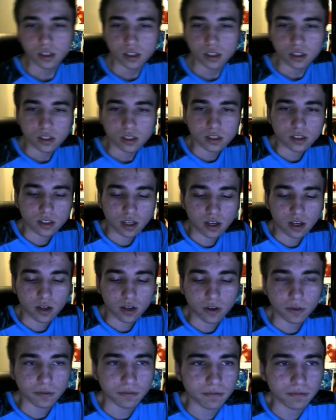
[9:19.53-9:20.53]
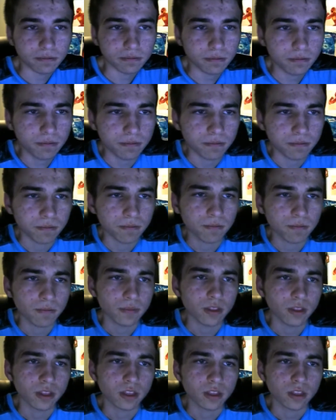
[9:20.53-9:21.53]
So
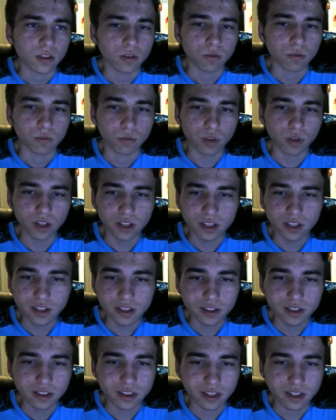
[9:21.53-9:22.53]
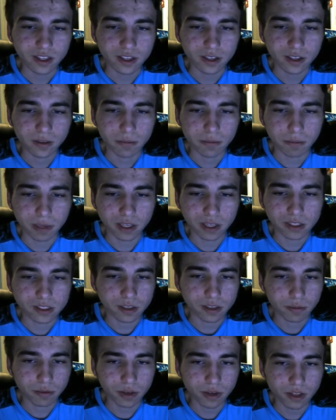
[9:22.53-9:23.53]
really the biggest
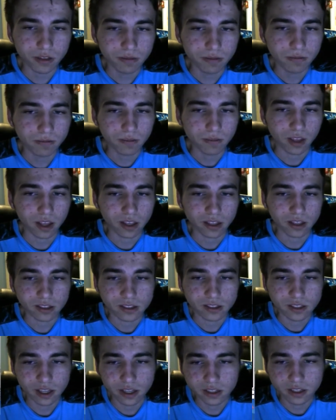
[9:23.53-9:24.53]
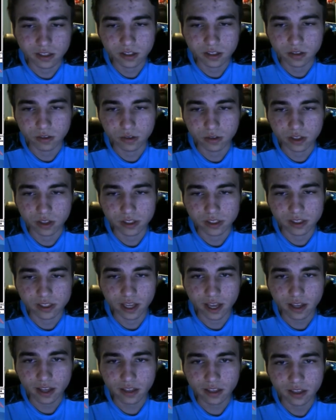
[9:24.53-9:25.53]
upgrade I can say to this
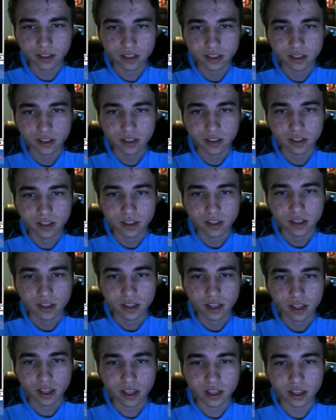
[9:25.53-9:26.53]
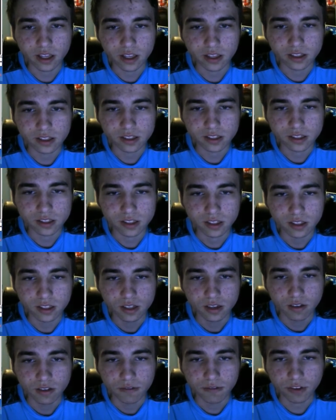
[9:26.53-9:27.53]
deck is
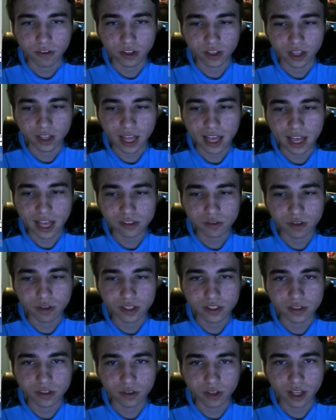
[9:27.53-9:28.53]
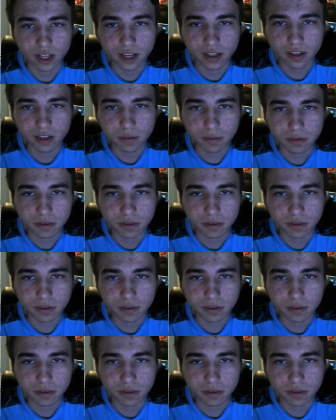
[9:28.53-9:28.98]
for your last grade 2 lineup,